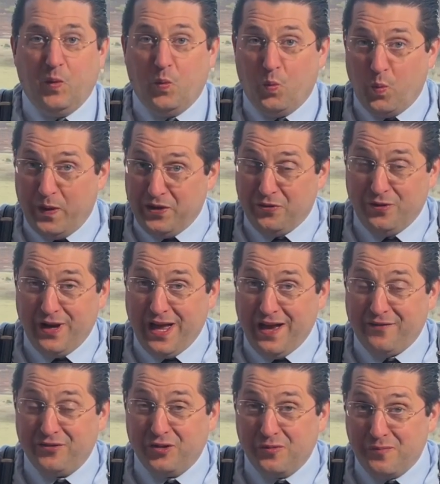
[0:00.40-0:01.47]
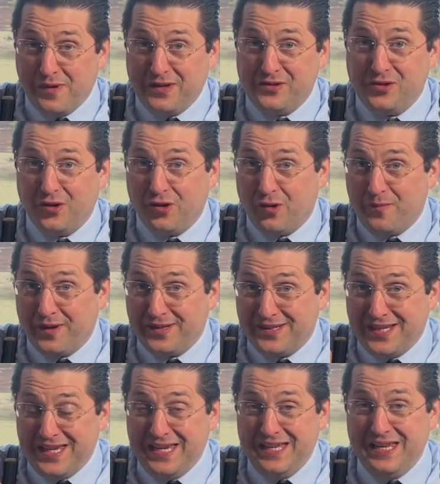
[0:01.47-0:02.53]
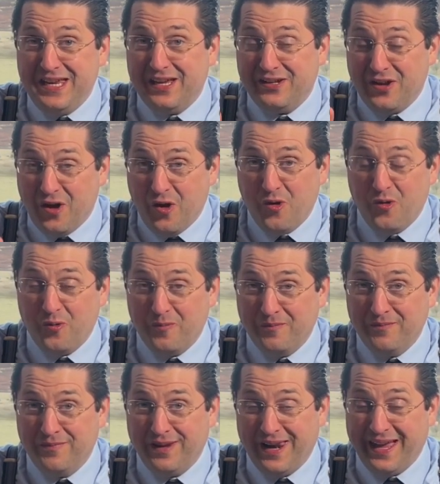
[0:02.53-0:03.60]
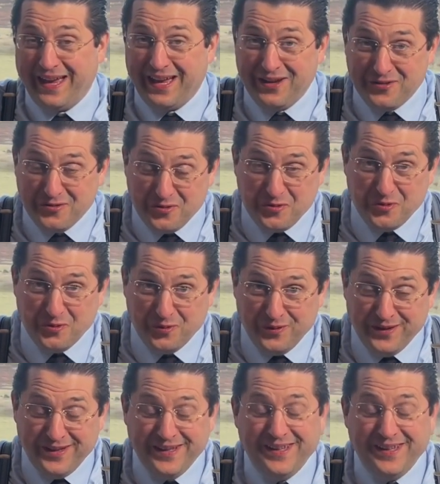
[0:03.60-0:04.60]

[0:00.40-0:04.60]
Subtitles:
when you love to mix your martini at home, like I do,